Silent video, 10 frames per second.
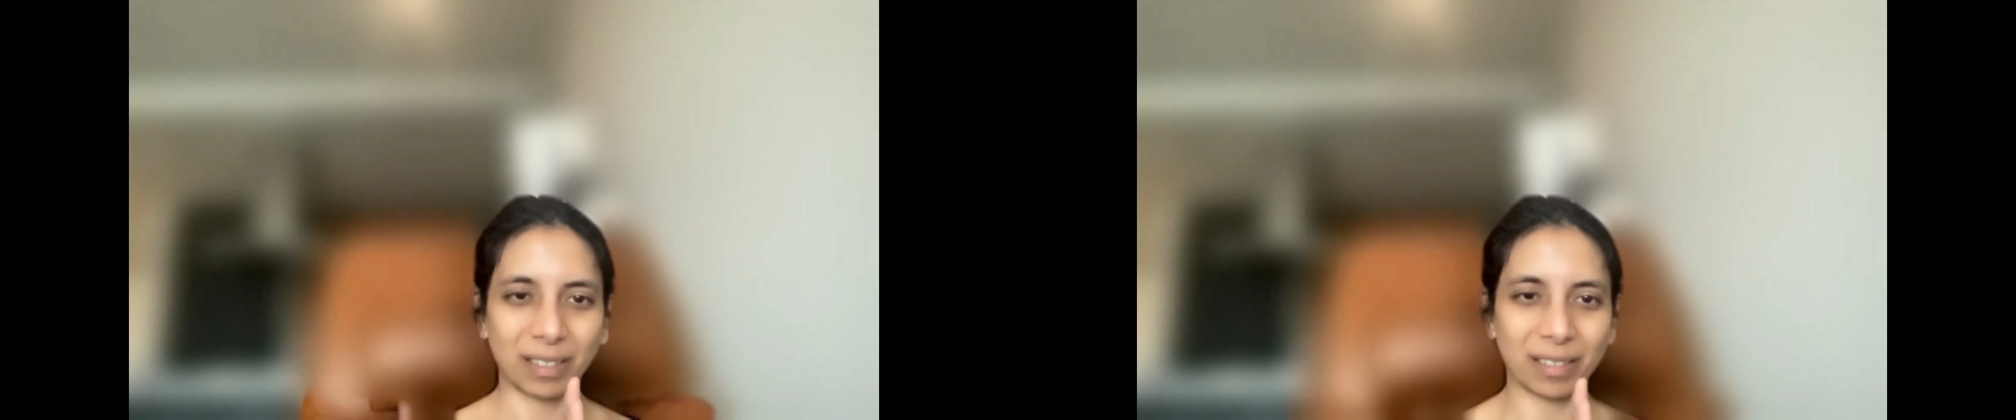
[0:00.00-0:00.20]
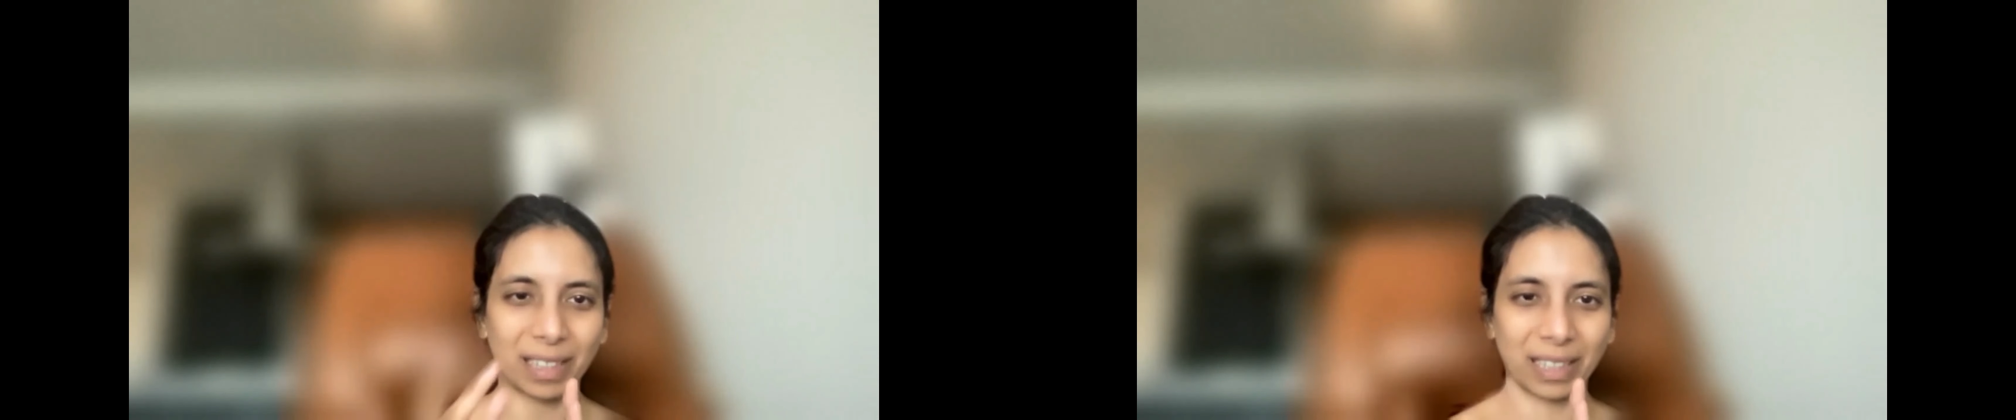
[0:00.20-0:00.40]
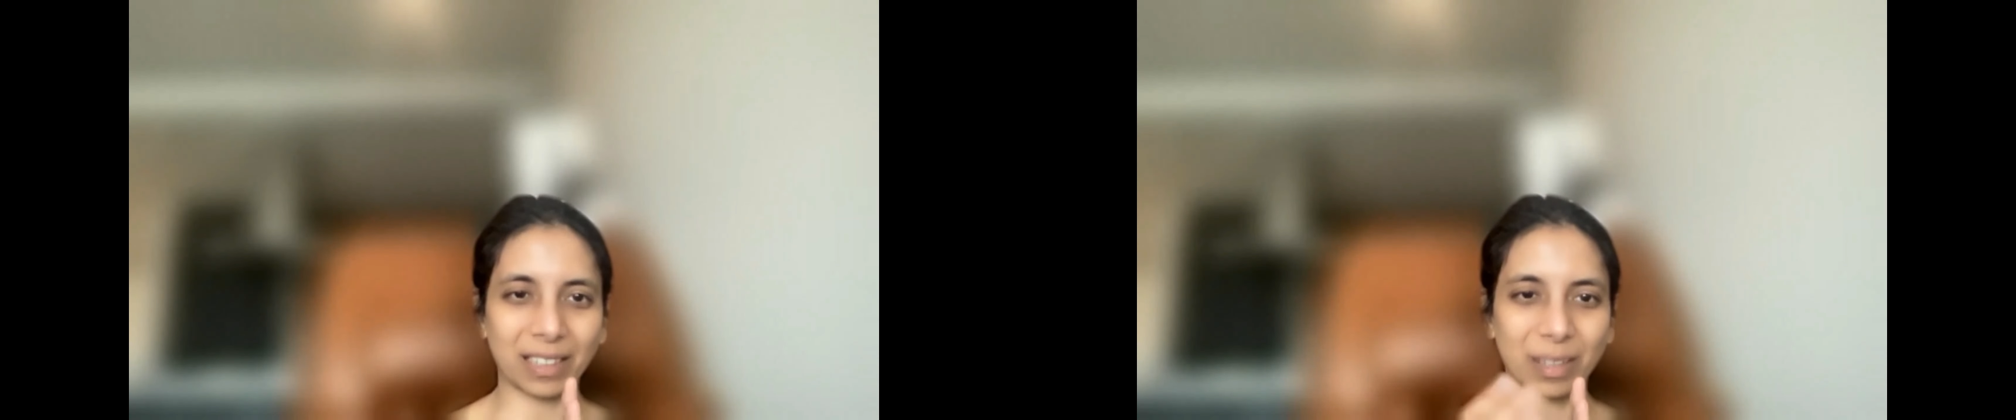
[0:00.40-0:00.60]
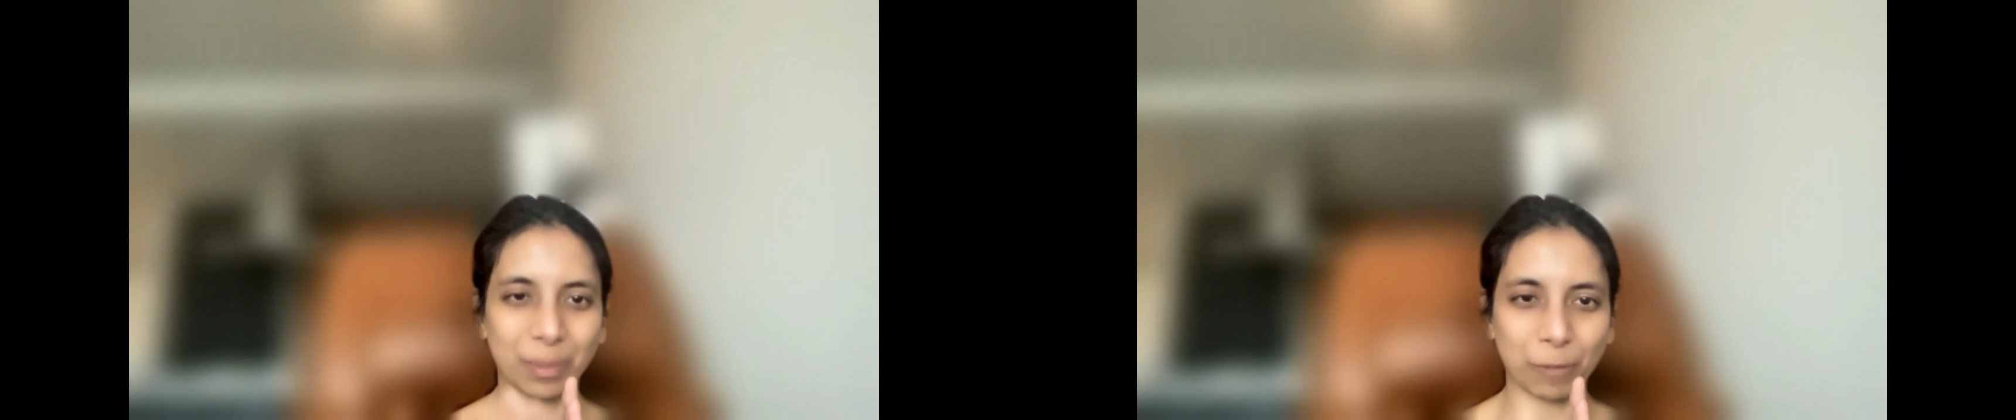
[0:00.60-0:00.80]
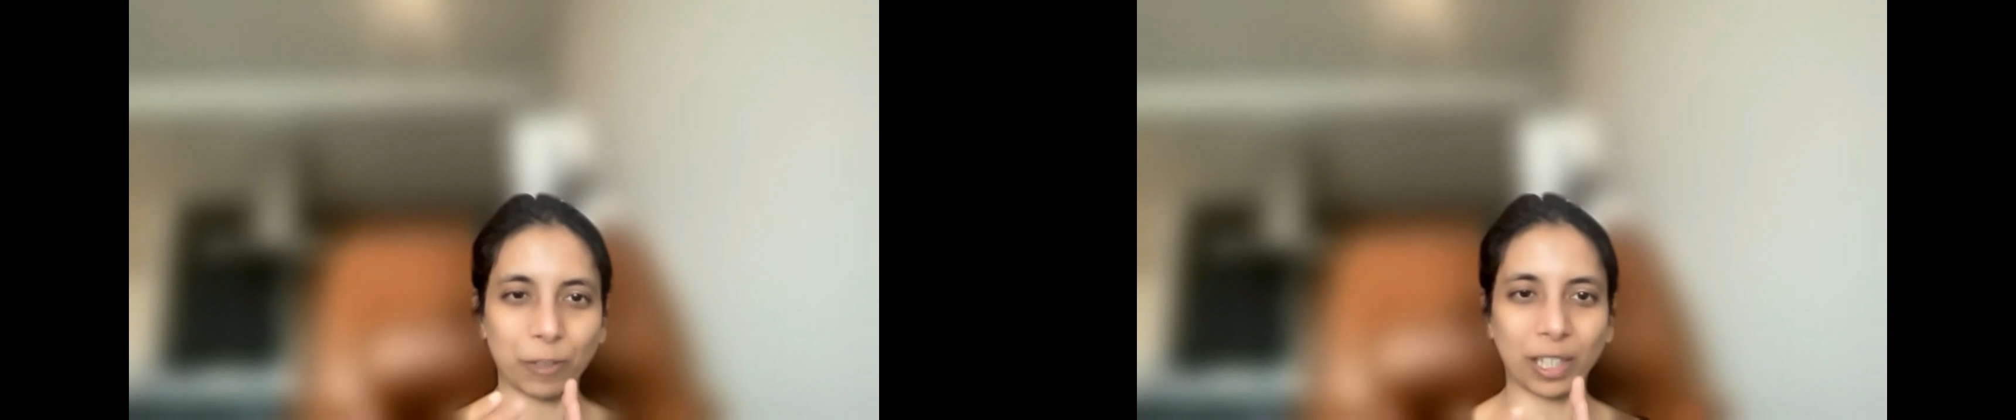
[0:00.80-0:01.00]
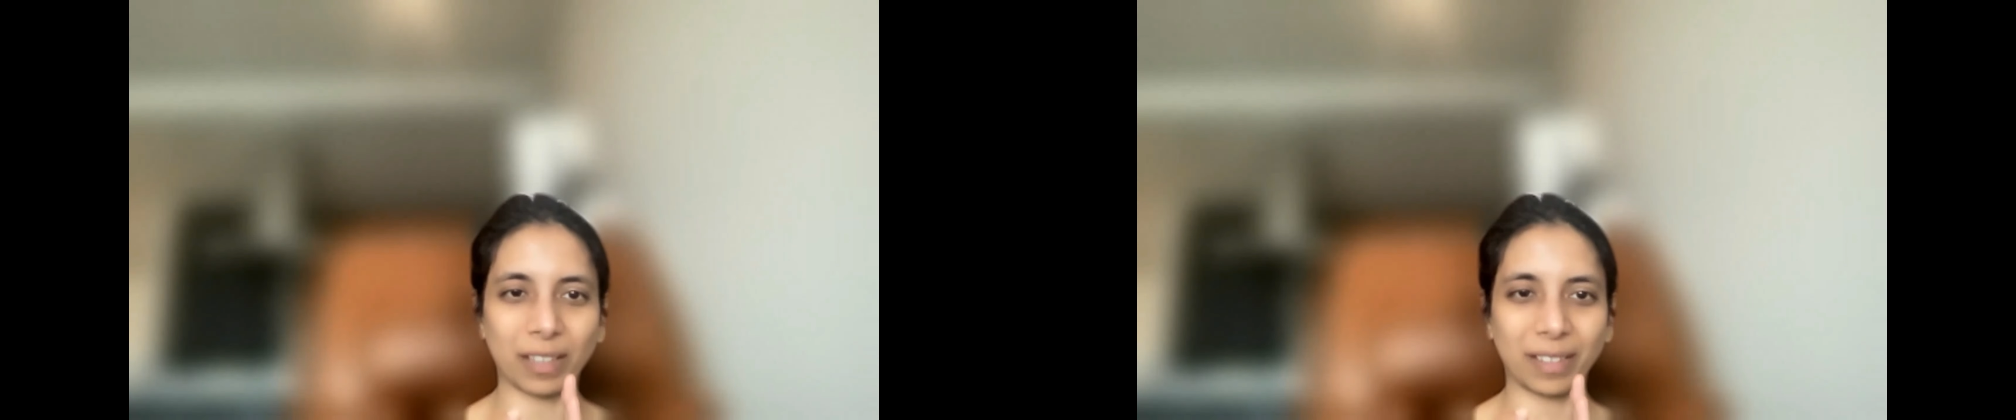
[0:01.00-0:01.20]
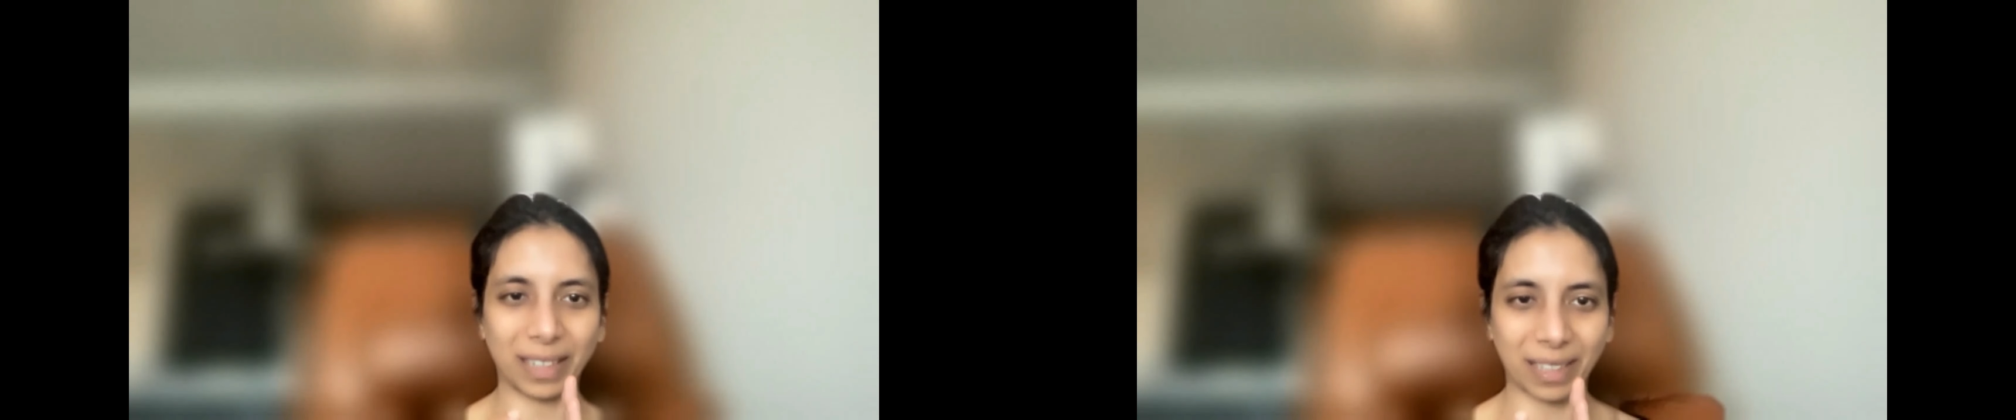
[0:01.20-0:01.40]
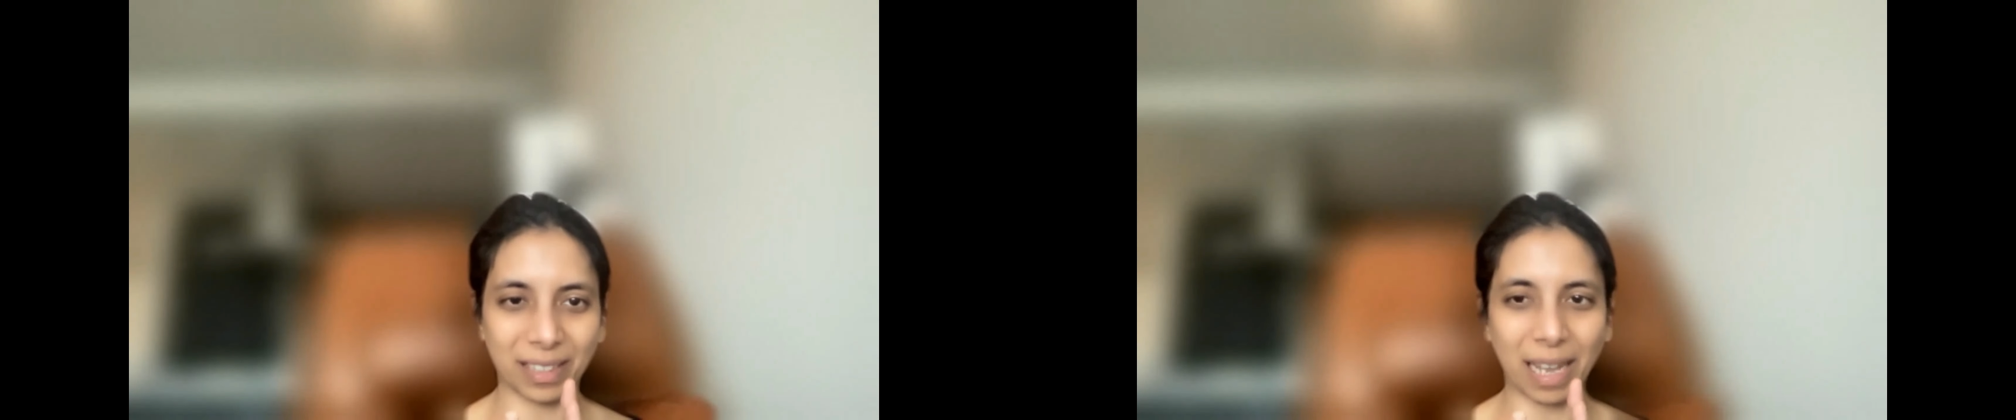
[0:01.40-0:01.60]
right, in terms of
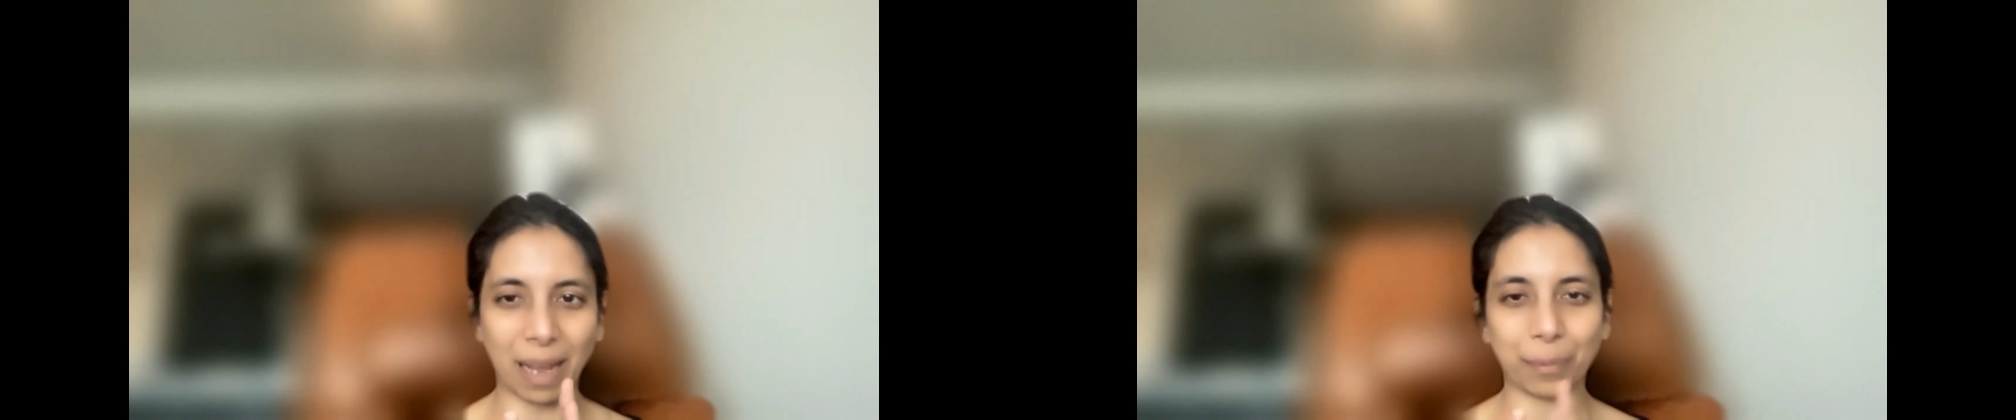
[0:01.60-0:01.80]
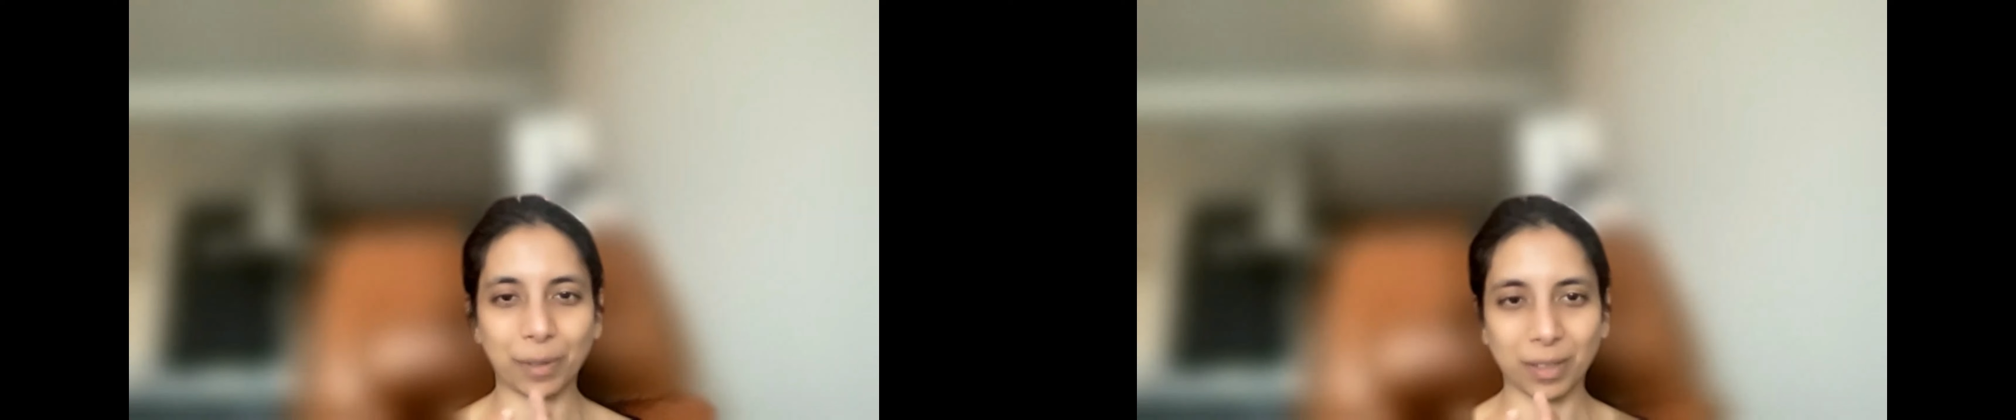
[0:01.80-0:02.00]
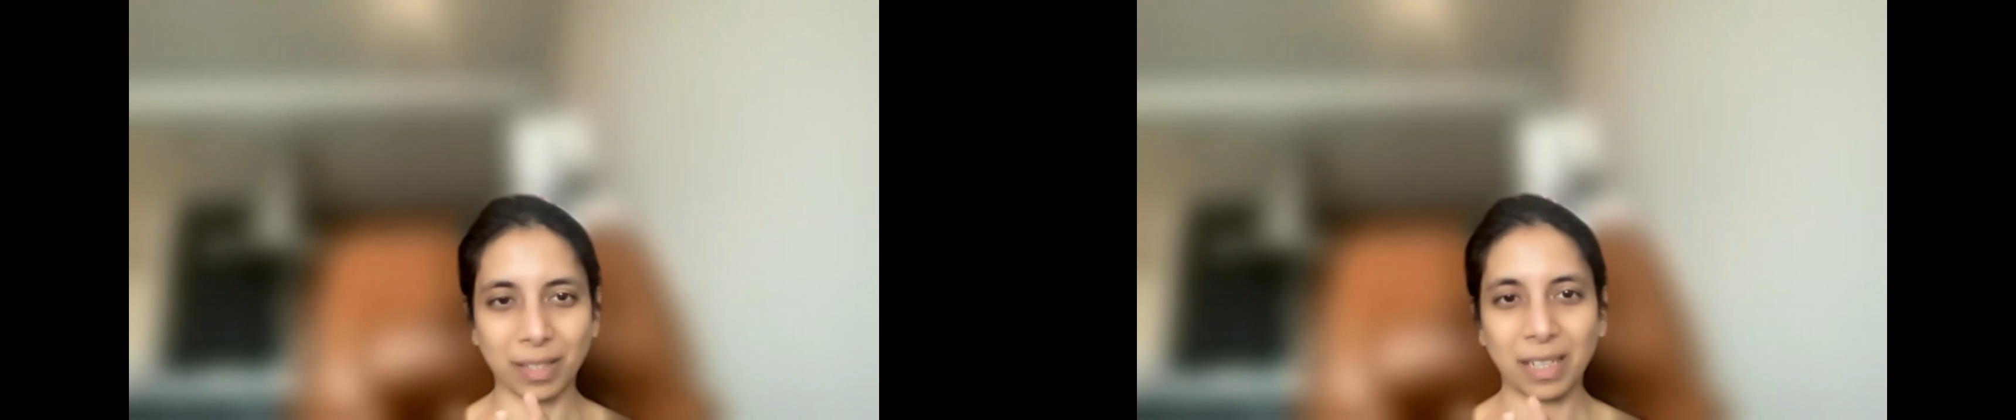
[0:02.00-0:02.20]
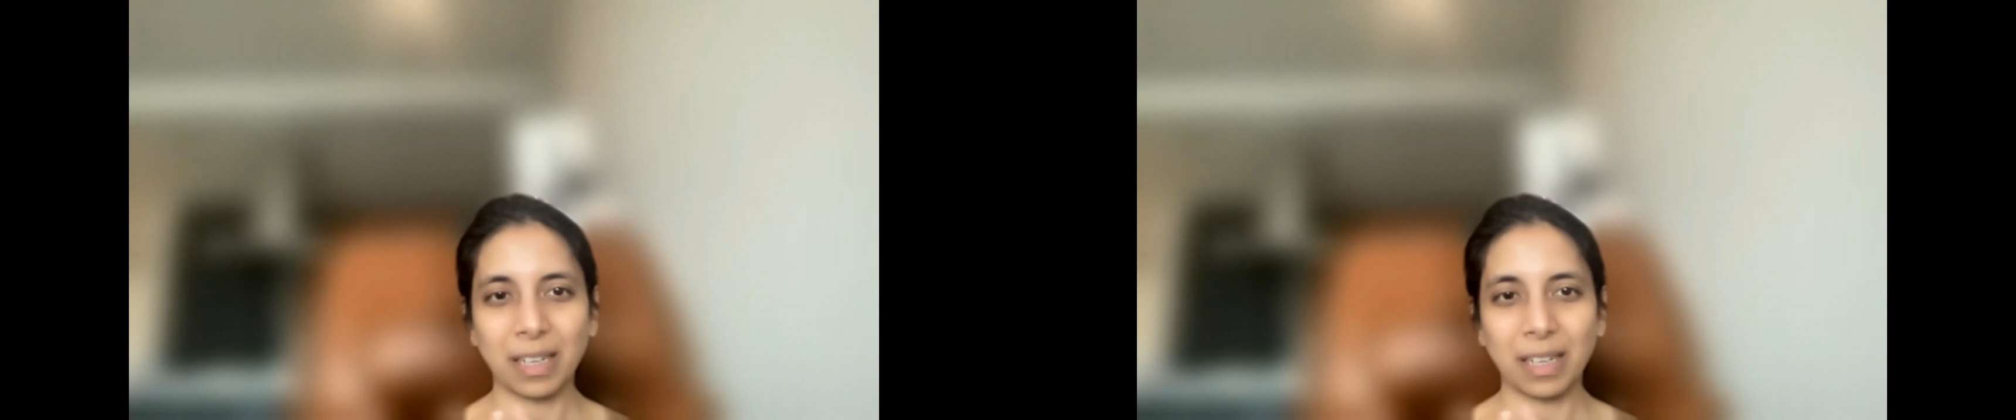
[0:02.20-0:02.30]
generating samples,